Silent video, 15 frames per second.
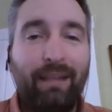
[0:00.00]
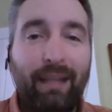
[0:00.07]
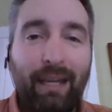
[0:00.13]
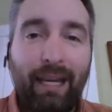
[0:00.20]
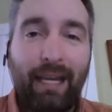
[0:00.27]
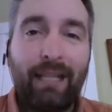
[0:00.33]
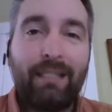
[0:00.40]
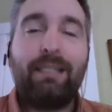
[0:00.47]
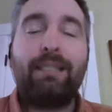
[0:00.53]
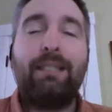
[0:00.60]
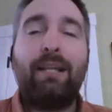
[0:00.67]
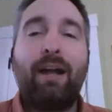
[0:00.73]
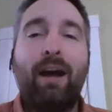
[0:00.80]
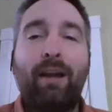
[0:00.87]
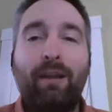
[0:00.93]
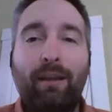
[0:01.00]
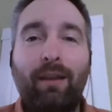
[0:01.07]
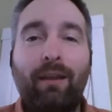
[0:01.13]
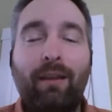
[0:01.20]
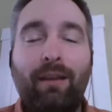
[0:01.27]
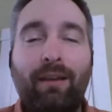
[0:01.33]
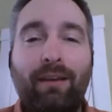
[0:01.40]
I guess it's not
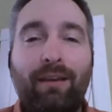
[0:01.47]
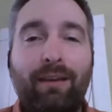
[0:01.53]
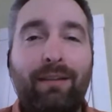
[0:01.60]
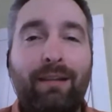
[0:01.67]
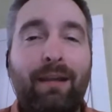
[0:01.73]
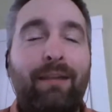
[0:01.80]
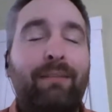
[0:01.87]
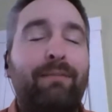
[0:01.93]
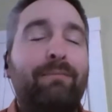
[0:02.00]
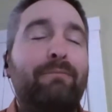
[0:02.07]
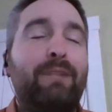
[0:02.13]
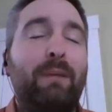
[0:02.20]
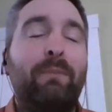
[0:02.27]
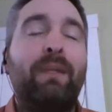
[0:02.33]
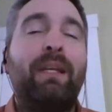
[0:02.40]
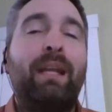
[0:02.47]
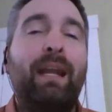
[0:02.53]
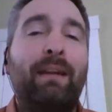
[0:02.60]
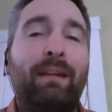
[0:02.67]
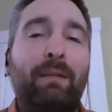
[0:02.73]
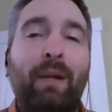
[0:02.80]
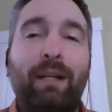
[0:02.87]
not something that
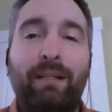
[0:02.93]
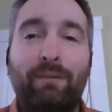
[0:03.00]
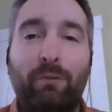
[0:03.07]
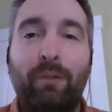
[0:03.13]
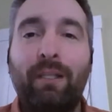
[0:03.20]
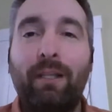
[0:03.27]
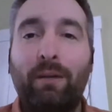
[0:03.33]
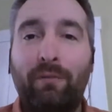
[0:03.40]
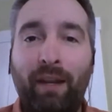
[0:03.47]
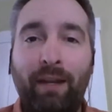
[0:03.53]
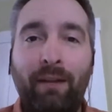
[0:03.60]
anybody's really a fan